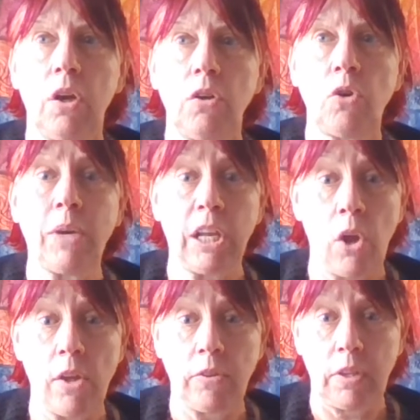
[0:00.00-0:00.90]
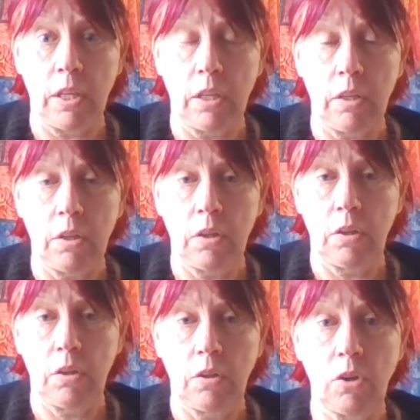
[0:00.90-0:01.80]
don't get lost in it.
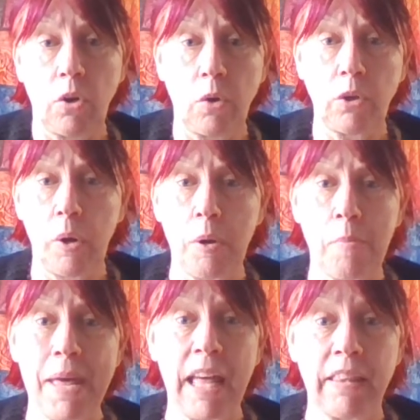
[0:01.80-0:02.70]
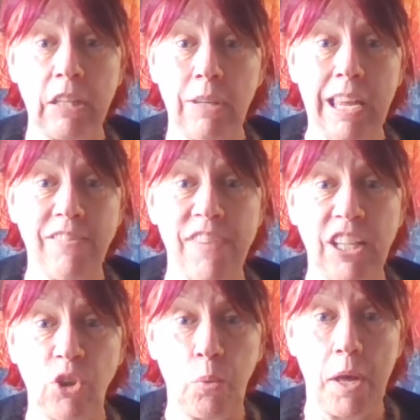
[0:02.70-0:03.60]
Don't go down a path that you can't
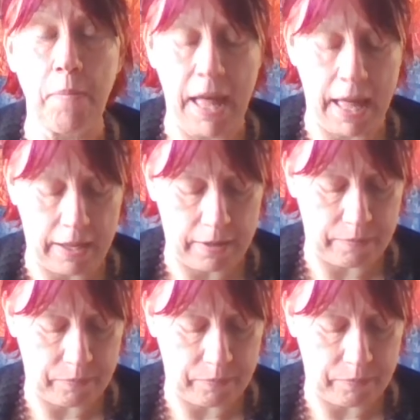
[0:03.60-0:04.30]
find your way back.